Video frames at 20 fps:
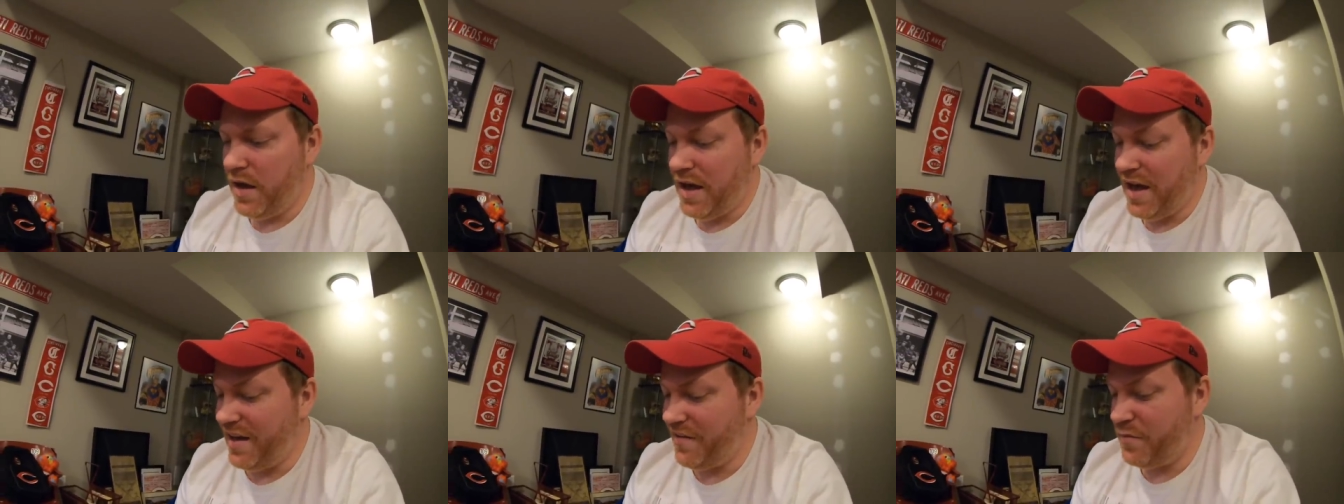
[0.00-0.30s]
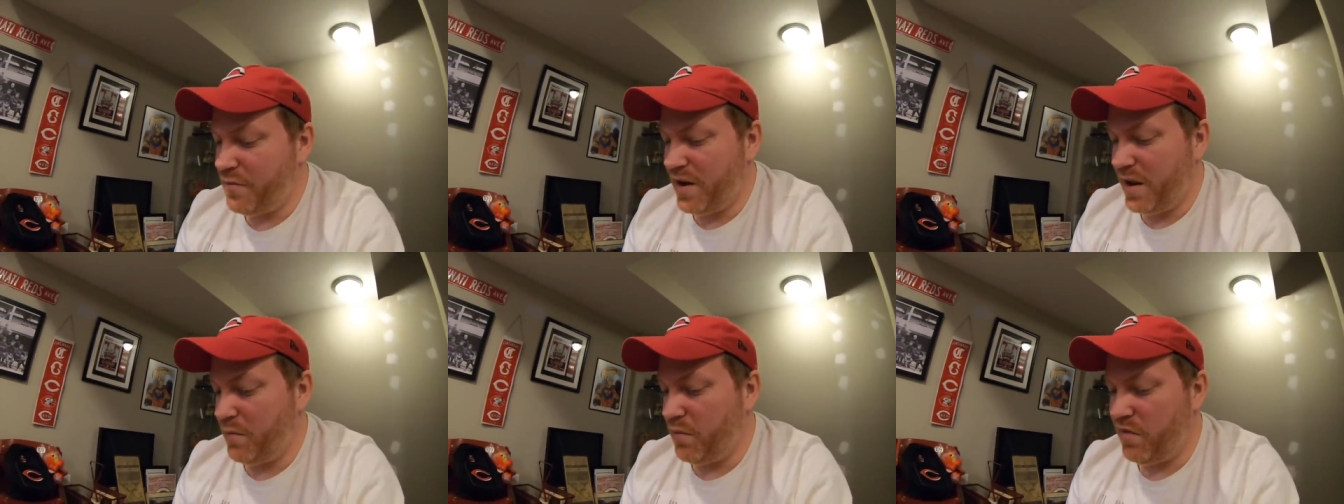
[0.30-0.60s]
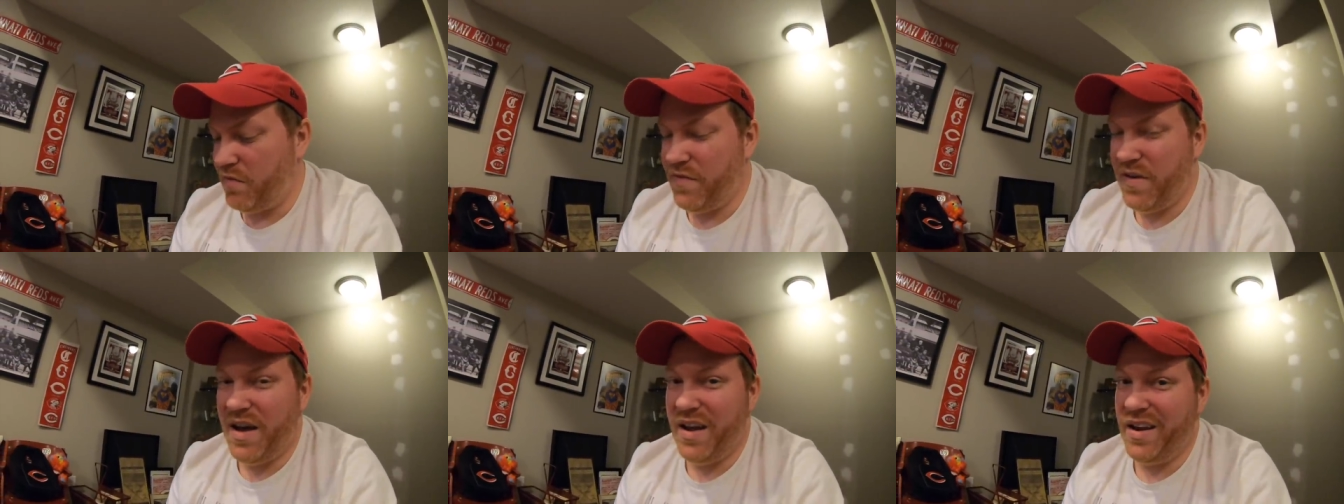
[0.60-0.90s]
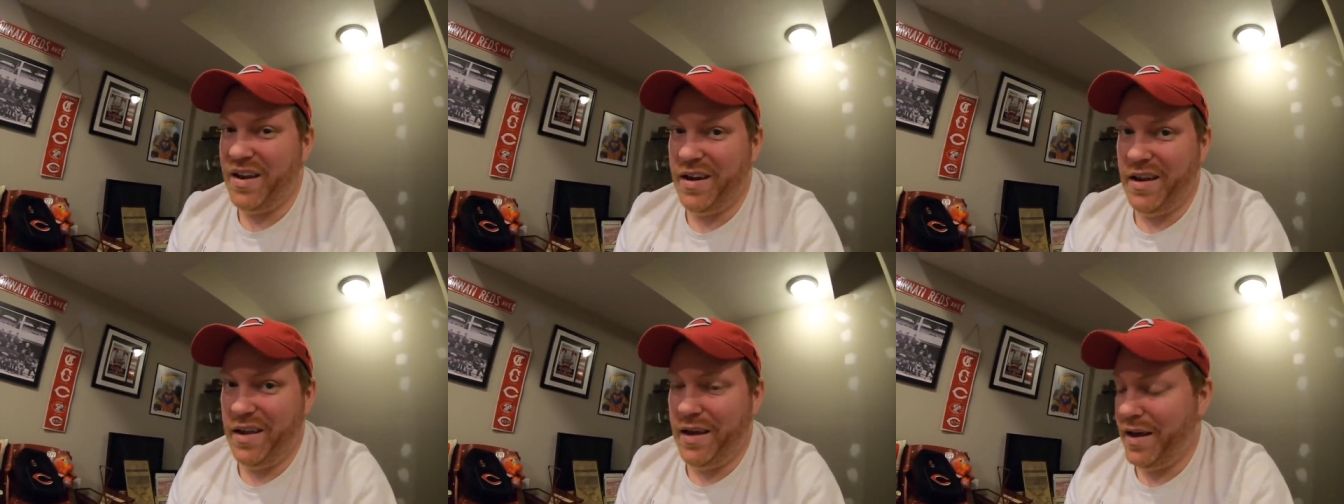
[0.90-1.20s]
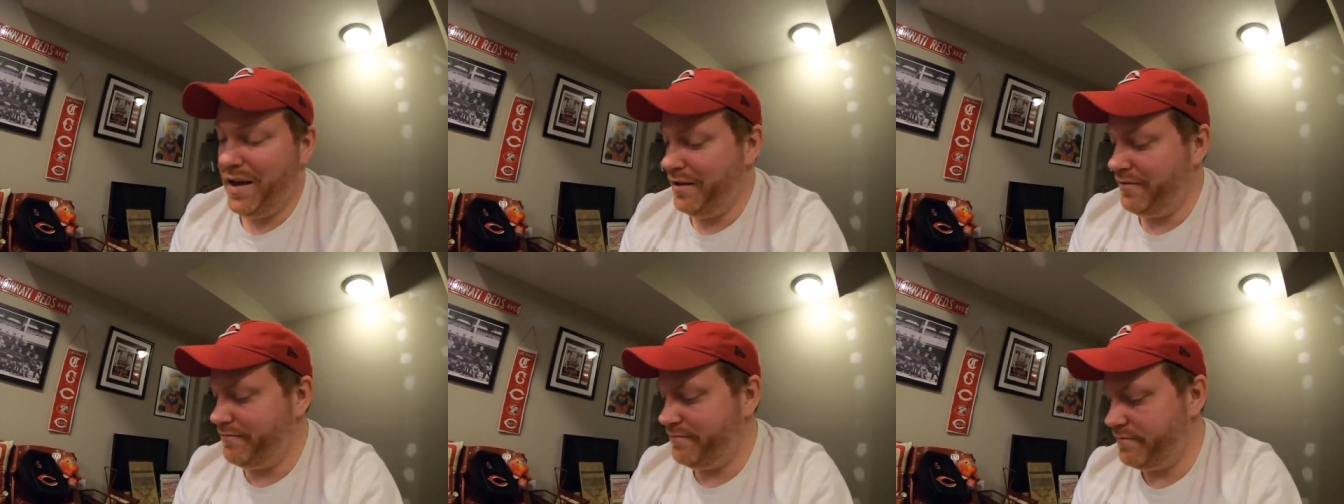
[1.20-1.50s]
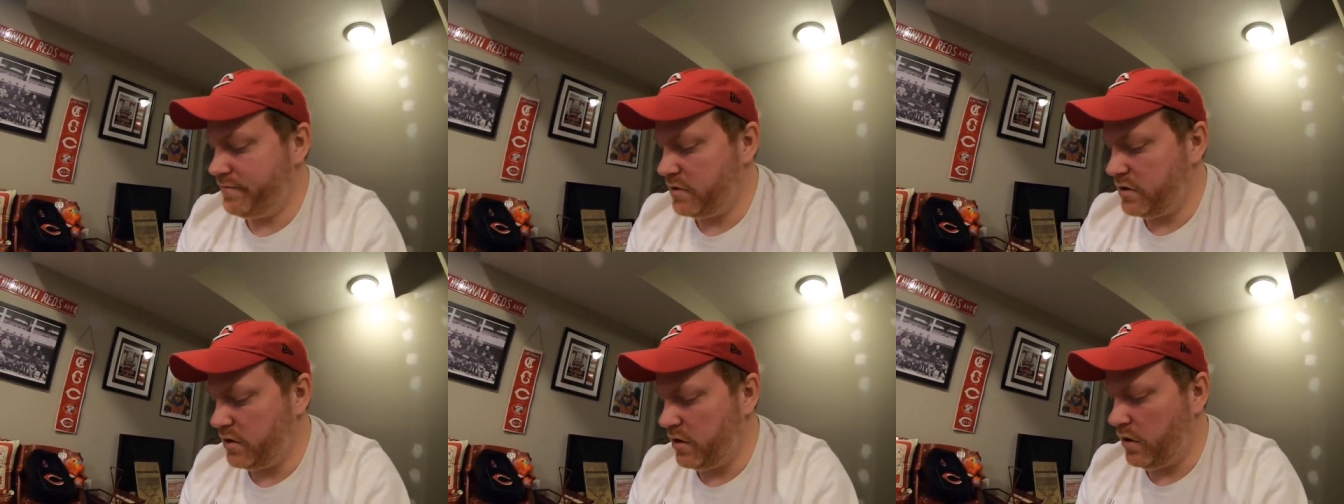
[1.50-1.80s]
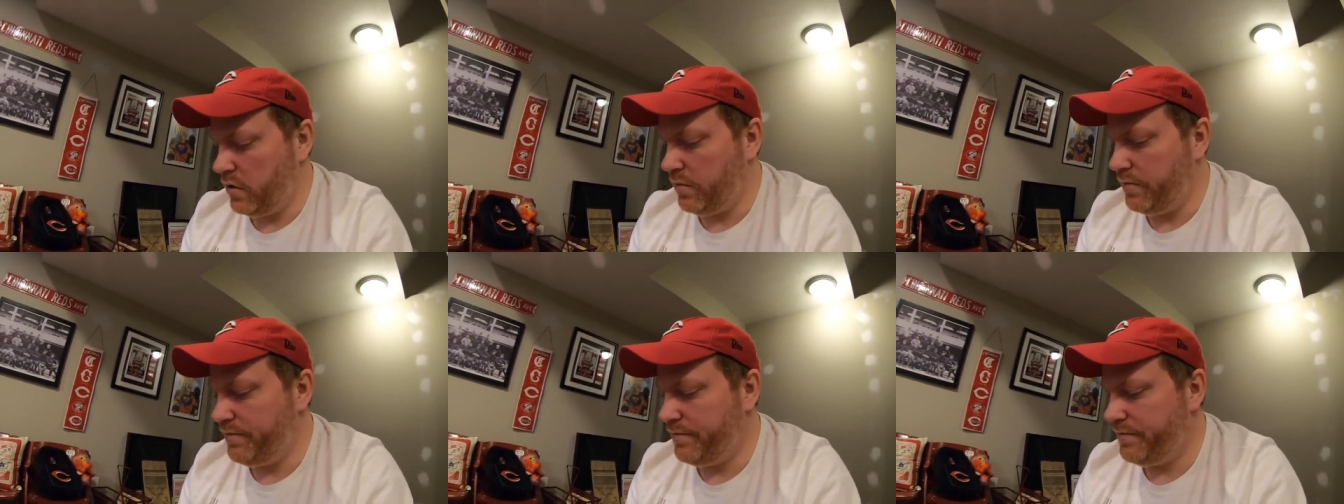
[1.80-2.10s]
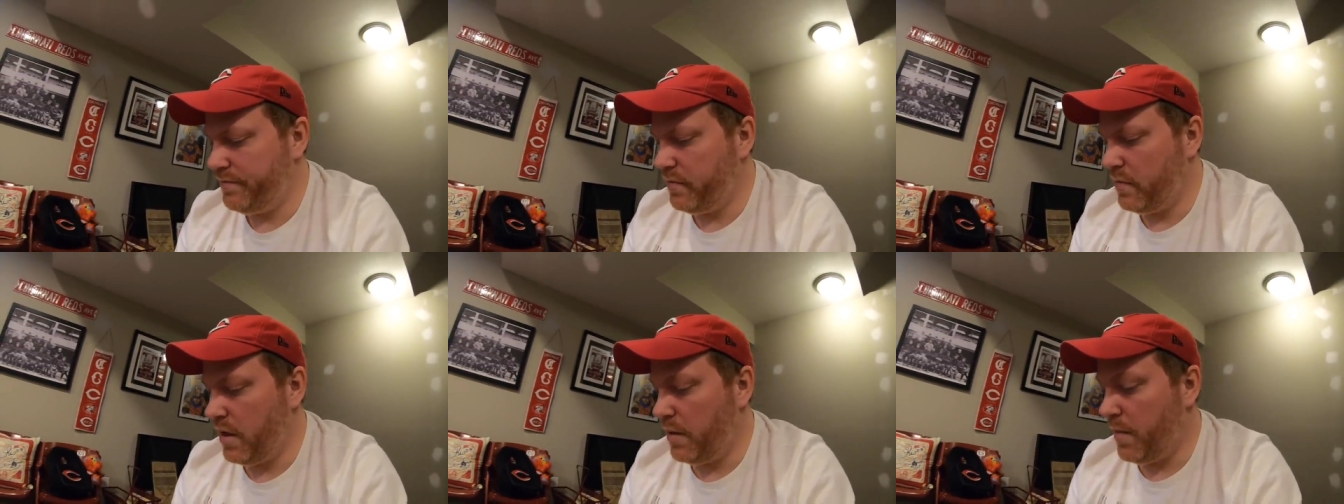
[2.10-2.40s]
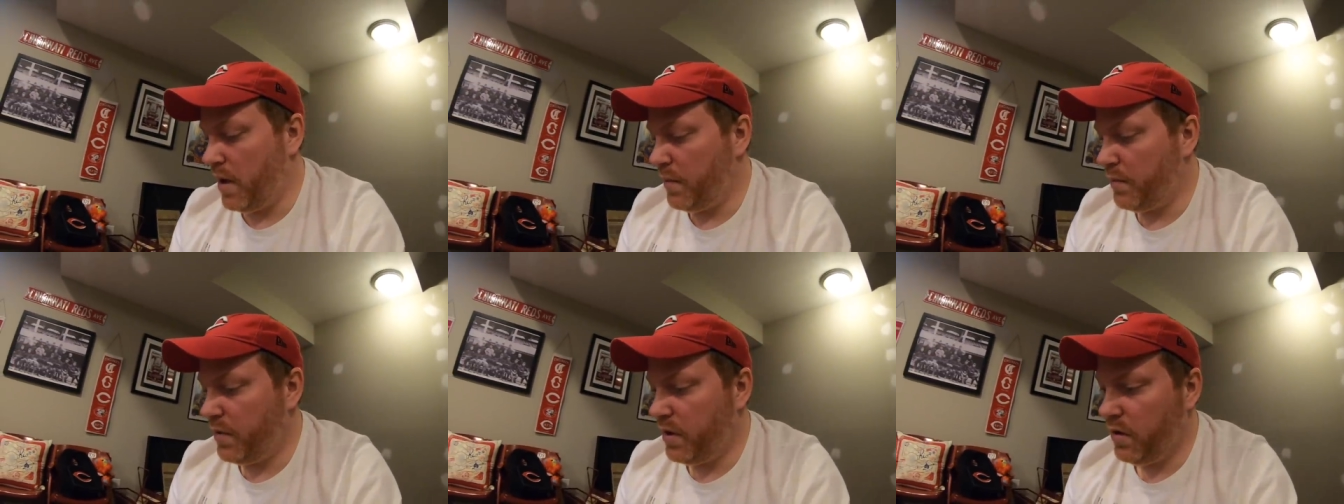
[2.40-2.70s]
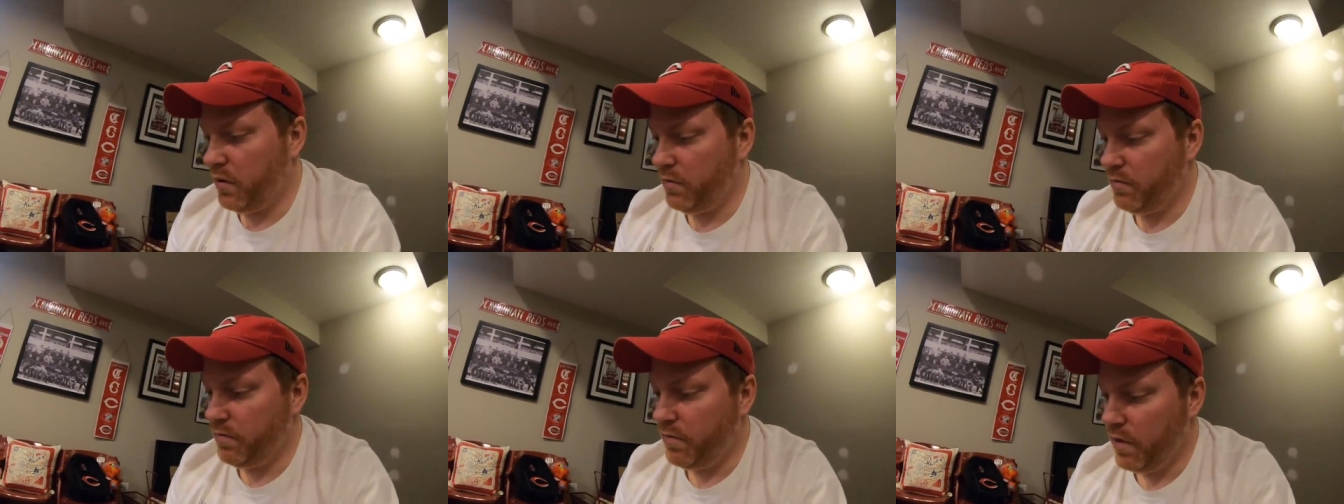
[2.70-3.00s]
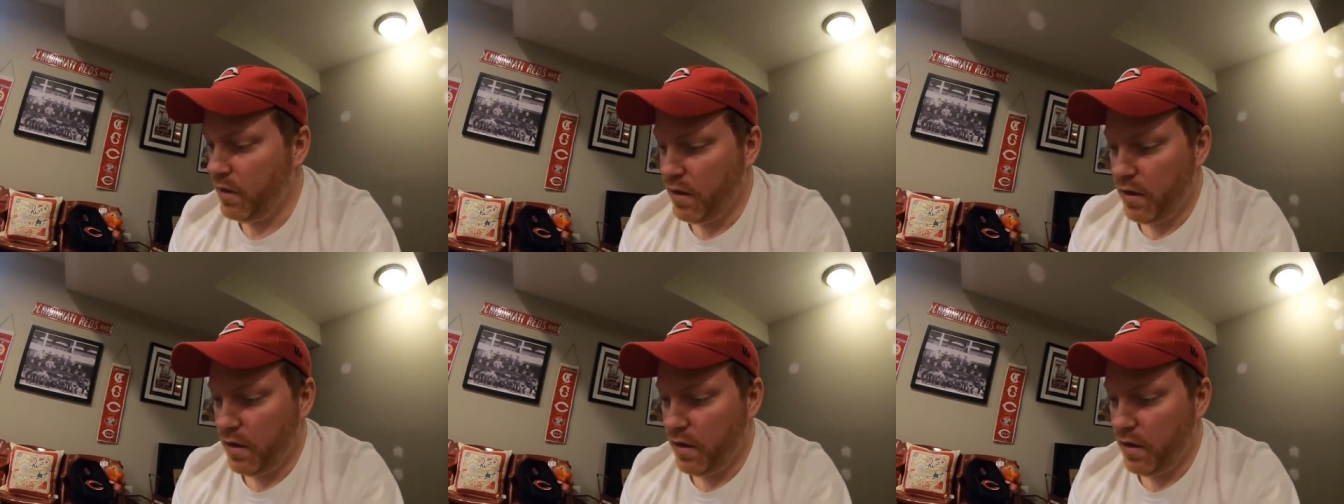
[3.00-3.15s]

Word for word: I haven't been able to find any yet, so they might be